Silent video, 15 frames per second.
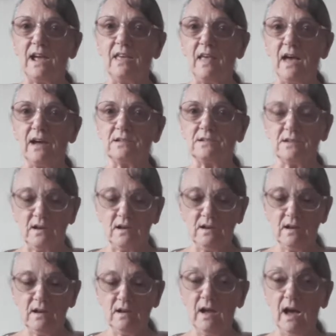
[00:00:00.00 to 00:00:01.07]
that. And
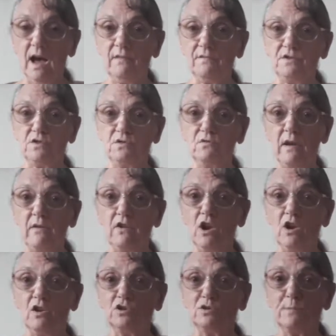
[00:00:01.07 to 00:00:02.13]
I have two very
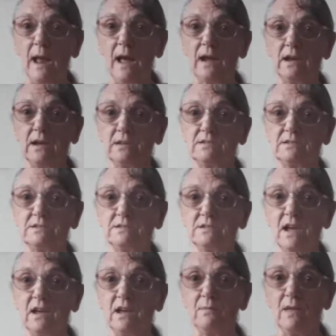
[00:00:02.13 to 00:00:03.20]
large blankets
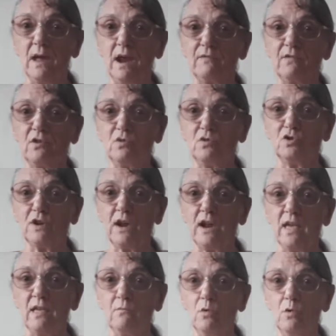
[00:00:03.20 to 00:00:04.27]
that I've crocheted
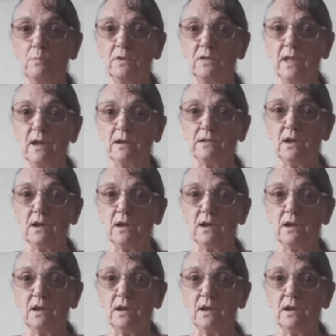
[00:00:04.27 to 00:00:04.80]
at the moment that